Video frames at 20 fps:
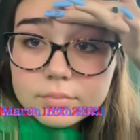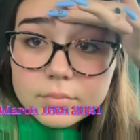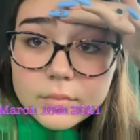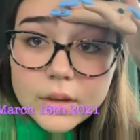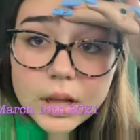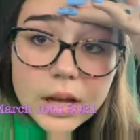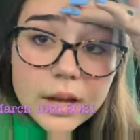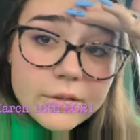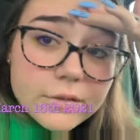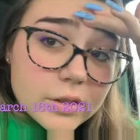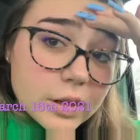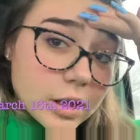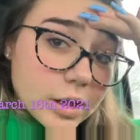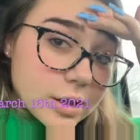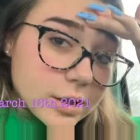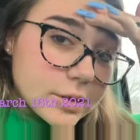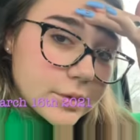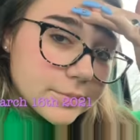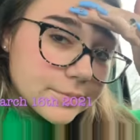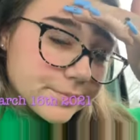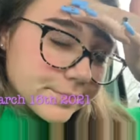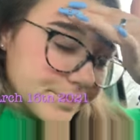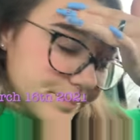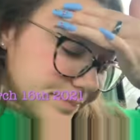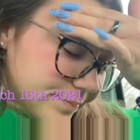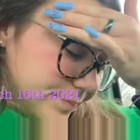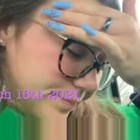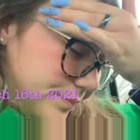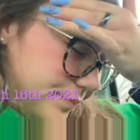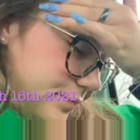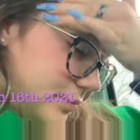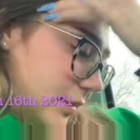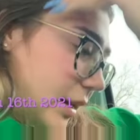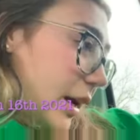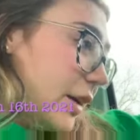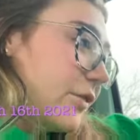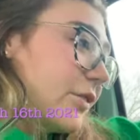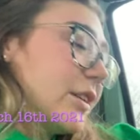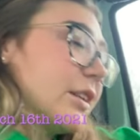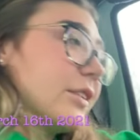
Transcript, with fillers: my vlog. I haven't